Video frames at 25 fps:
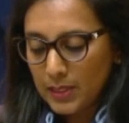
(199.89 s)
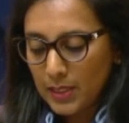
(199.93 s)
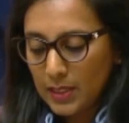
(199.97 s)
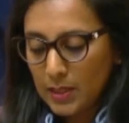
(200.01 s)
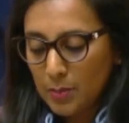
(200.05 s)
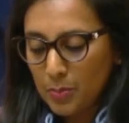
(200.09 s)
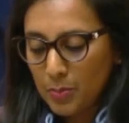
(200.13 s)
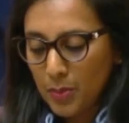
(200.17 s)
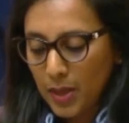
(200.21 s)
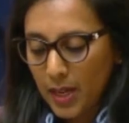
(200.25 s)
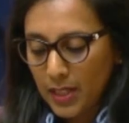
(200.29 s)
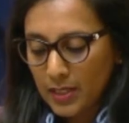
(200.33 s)
in the
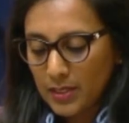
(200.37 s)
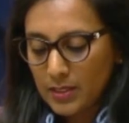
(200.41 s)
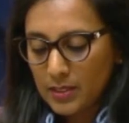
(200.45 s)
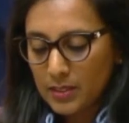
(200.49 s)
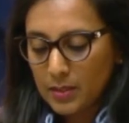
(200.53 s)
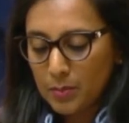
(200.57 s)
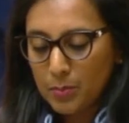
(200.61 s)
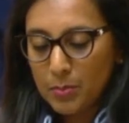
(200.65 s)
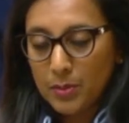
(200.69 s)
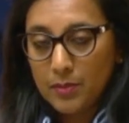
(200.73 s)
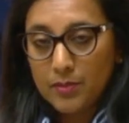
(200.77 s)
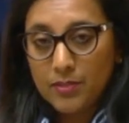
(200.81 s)
practice
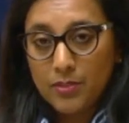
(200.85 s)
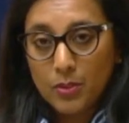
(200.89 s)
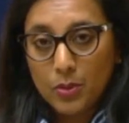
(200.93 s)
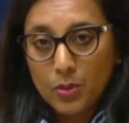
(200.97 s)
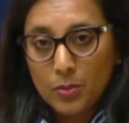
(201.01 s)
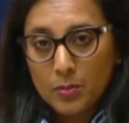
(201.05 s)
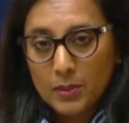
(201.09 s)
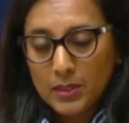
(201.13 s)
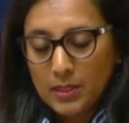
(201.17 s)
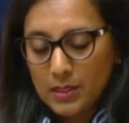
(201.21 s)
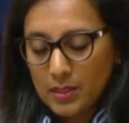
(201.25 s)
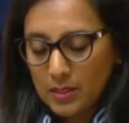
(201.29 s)
and
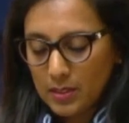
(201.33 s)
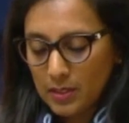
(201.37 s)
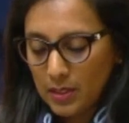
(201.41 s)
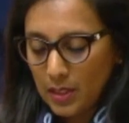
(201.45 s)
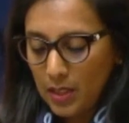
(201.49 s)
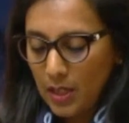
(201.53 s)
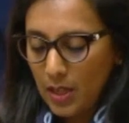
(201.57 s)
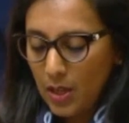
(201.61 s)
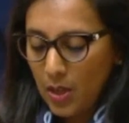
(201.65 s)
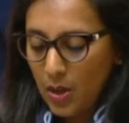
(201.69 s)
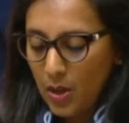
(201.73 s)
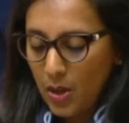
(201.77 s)
performance
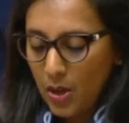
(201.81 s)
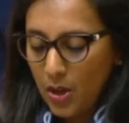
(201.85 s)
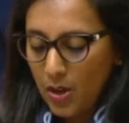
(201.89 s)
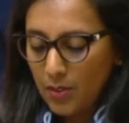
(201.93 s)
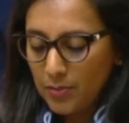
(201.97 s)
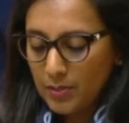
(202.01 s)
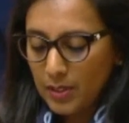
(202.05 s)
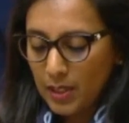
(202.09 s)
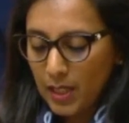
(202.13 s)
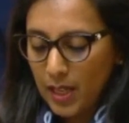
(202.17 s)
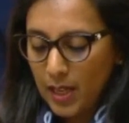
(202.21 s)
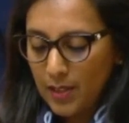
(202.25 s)

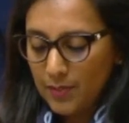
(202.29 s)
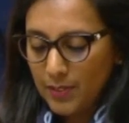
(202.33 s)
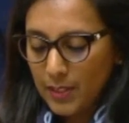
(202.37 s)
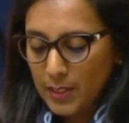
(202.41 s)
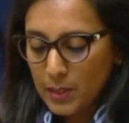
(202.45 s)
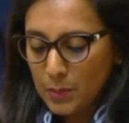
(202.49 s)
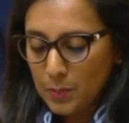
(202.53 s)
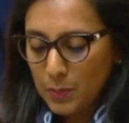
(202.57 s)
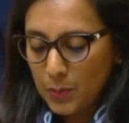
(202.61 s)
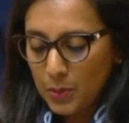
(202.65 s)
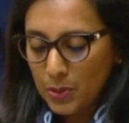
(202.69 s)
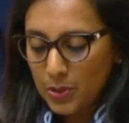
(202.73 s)
of the live
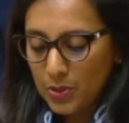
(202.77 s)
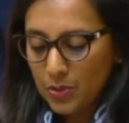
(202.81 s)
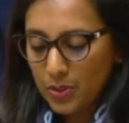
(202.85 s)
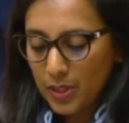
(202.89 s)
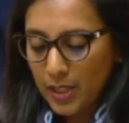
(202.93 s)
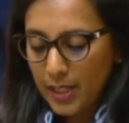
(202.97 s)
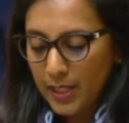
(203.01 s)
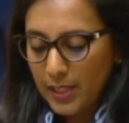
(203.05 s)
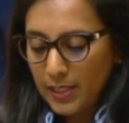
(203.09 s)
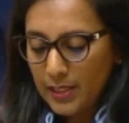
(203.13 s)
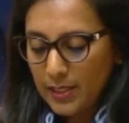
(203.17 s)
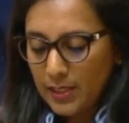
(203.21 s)
export
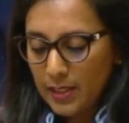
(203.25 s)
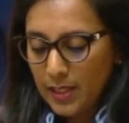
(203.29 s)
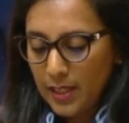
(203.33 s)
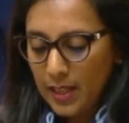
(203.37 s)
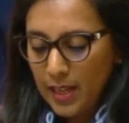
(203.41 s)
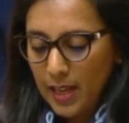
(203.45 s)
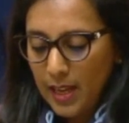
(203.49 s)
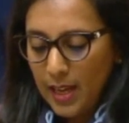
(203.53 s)
trade